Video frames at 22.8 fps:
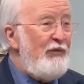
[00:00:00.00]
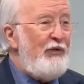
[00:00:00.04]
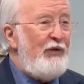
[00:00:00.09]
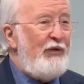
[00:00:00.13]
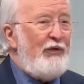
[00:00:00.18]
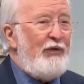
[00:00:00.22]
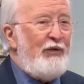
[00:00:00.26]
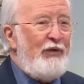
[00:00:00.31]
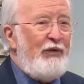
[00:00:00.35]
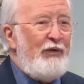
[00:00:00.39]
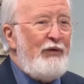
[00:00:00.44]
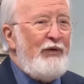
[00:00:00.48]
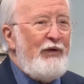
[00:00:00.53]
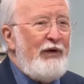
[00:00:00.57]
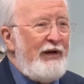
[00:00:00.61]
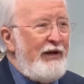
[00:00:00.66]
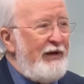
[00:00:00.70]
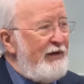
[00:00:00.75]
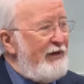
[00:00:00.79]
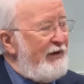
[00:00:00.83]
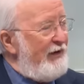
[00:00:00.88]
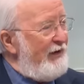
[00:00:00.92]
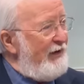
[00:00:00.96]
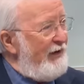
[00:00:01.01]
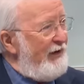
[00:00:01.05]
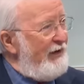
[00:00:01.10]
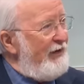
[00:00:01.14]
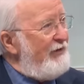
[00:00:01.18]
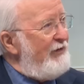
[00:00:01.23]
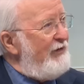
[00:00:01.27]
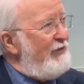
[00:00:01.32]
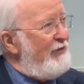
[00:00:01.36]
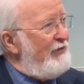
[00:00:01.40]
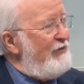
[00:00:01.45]
you know, and, uh,
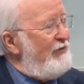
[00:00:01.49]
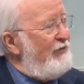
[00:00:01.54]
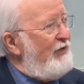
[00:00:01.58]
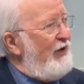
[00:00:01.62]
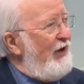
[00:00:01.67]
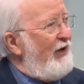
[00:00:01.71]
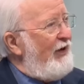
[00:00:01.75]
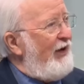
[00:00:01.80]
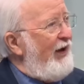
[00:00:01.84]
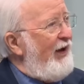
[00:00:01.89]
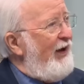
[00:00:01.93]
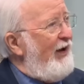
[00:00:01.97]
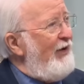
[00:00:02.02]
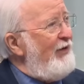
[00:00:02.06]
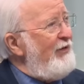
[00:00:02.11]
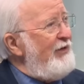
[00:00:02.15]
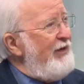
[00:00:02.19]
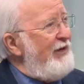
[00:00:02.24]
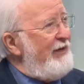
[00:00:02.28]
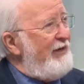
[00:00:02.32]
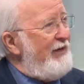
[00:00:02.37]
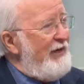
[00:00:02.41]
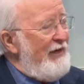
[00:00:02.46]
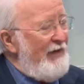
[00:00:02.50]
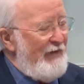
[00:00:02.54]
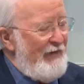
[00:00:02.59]
and check out and